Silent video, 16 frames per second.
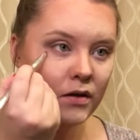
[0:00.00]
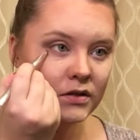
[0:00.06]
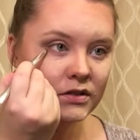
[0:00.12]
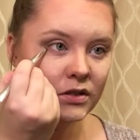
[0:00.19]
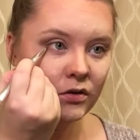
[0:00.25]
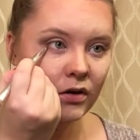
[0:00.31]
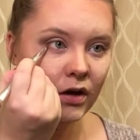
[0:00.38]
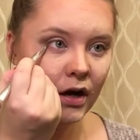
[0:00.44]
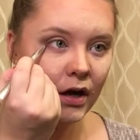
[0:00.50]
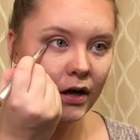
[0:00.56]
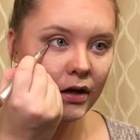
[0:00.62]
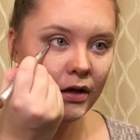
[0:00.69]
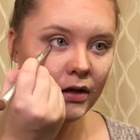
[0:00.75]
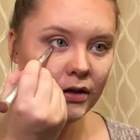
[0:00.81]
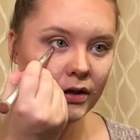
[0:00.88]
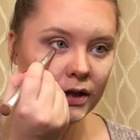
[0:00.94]
So
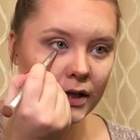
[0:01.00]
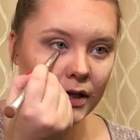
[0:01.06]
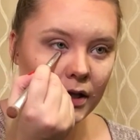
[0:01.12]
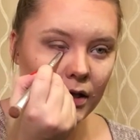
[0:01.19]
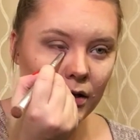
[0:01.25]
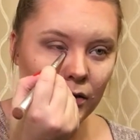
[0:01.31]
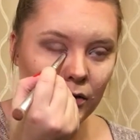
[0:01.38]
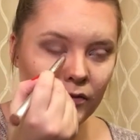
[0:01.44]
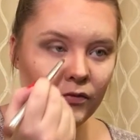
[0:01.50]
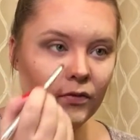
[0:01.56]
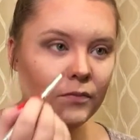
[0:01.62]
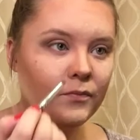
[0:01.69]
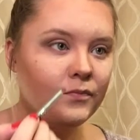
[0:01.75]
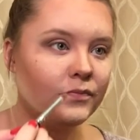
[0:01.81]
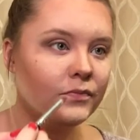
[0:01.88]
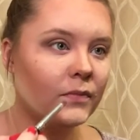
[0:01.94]
I leave
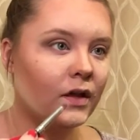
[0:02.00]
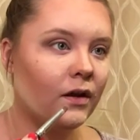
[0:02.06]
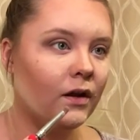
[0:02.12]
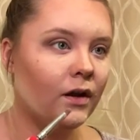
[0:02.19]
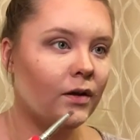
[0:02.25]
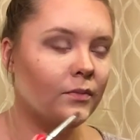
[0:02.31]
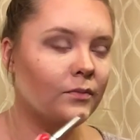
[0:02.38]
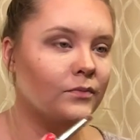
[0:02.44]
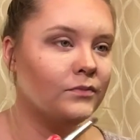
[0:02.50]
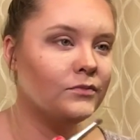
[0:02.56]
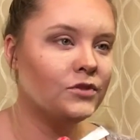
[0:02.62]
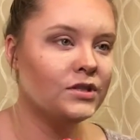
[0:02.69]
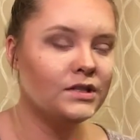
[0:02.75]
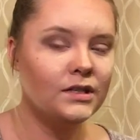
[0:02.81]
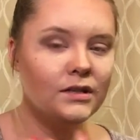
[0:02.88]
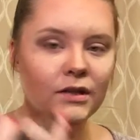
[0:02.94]

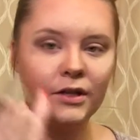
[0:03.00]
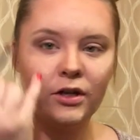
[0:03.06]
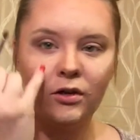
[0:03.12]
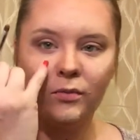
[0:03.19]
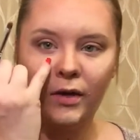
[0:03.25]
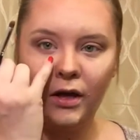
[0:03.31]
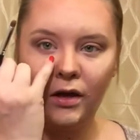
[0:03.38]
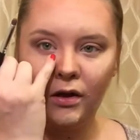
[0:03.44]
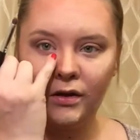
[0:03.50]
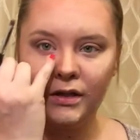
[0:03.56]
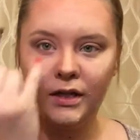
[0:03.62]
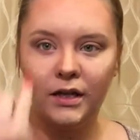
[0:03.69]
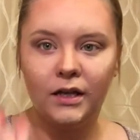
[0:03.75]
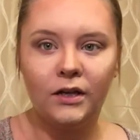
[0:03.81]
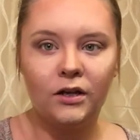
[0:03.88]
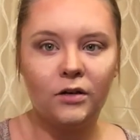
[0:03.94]
just a little bit on the
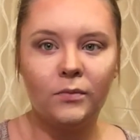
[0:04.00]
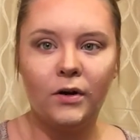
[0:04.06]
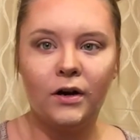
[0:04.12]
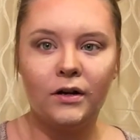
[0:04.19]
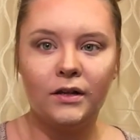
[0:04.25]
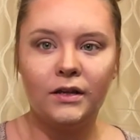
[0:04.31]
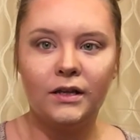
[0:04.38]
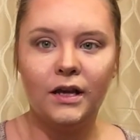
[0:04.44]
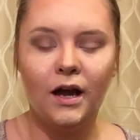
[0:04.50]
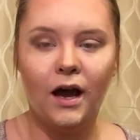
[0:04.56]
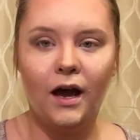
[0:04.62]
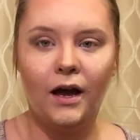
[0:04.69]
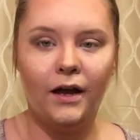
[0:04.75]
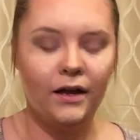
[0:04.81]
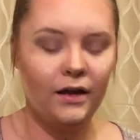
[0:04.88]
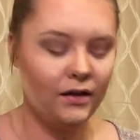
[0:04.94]
inner part of the
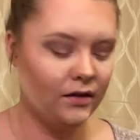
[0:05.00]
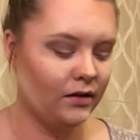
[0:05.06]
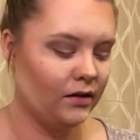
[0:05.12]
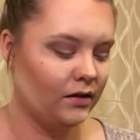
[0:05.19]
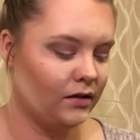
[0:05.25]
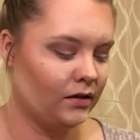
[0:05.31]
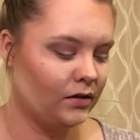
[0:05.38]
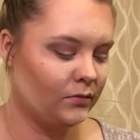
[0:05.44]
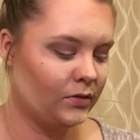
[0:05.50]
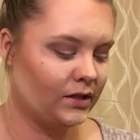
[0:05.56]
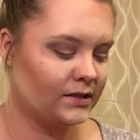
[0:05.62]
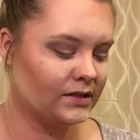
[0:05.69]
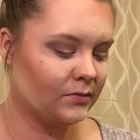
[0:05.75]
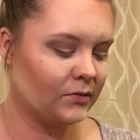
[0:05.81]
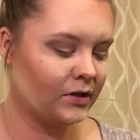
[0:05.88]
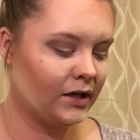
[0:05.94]
eye
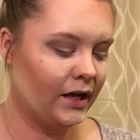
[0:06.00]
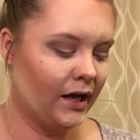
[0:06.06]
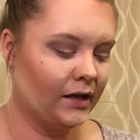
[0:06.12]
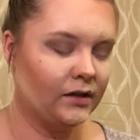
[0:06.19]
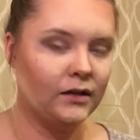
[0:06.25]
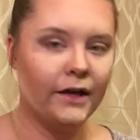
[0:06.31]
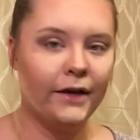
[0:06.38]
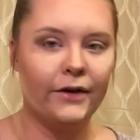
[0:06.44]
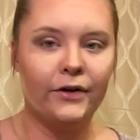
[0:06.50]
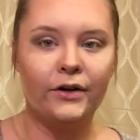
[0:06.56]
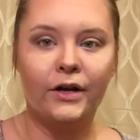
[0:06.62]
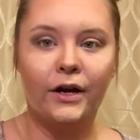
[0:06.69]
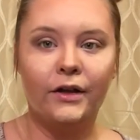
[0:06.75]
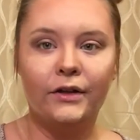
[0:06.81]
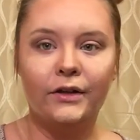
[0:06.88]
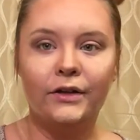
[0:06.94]
because I'm gonna add a lighter
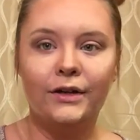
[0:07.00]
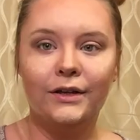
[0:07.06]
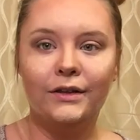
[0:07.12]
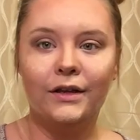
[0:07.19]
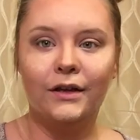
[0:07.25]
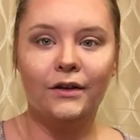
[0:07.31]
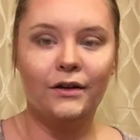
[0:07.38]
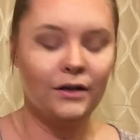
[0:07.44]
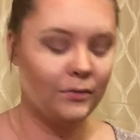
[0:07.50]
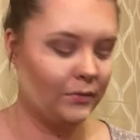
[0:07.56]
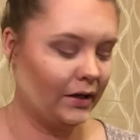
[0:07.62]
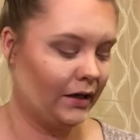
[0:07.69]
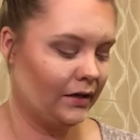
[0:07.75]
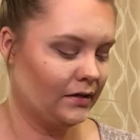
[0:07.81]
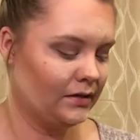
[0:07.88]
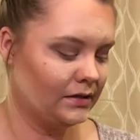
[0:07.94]
color in there in a
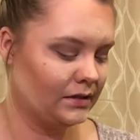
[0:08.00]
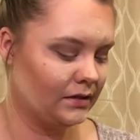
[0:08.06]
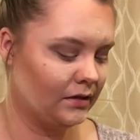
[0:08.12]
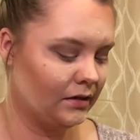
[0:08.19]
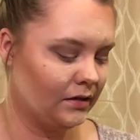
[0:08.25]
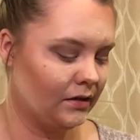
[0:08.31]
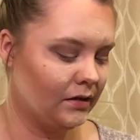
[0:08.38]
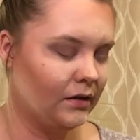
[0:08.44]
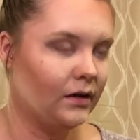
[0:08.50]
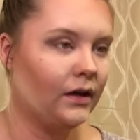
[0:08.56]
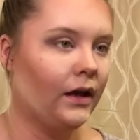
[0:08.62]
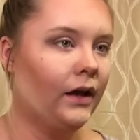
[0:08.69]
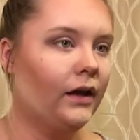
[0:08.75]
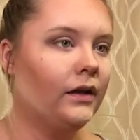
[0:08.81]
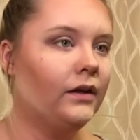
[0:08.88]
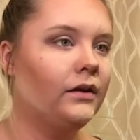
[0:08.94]
minute.
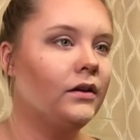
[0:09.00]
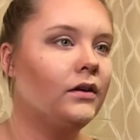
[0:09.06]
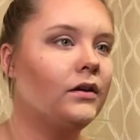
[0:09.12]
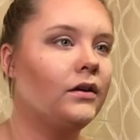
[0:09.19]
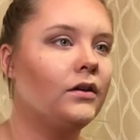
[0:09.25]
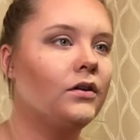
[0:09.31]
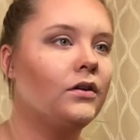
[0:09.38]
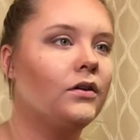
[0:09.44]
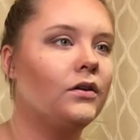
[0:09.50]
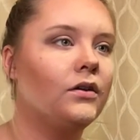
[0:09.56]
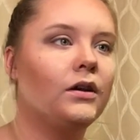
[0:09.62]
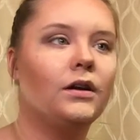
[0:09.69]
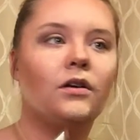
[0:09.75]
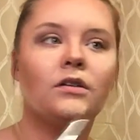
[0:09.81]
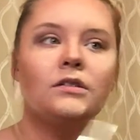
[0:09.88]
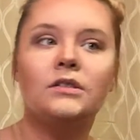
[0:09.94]
And
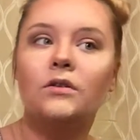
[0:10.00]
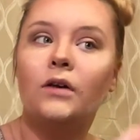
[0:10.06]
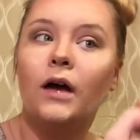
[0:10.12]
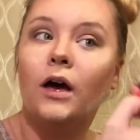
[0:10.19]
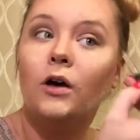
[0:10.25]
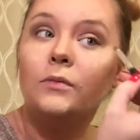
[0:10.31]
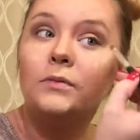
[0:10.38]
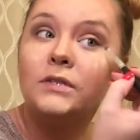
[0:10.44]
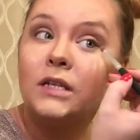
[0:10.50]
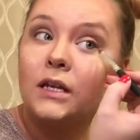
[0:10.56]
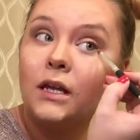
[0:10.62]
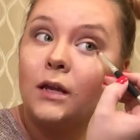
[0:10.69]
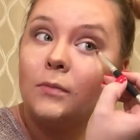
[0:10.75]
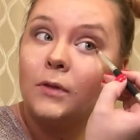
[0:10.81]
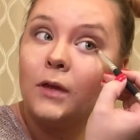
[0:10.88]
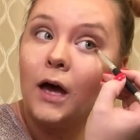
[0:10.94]
it also helps to
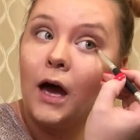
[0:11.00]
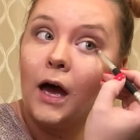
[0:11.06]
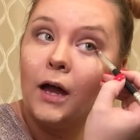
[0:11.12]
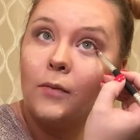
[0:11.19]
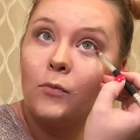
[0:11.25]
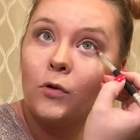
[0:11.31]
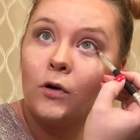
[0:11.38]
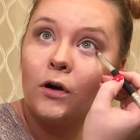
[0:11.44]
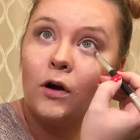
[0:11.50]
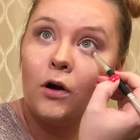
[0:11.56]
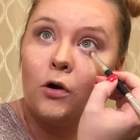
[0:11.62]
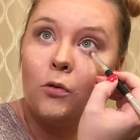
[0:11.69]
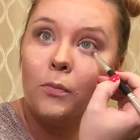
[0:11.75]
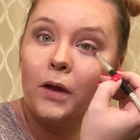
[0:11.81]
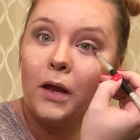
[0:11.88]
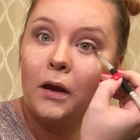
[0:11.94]
keep the eye more
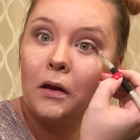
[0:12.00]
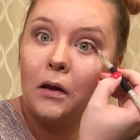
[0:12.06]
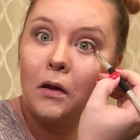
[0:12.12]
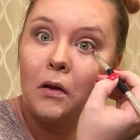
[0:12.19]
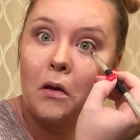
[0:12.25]
open.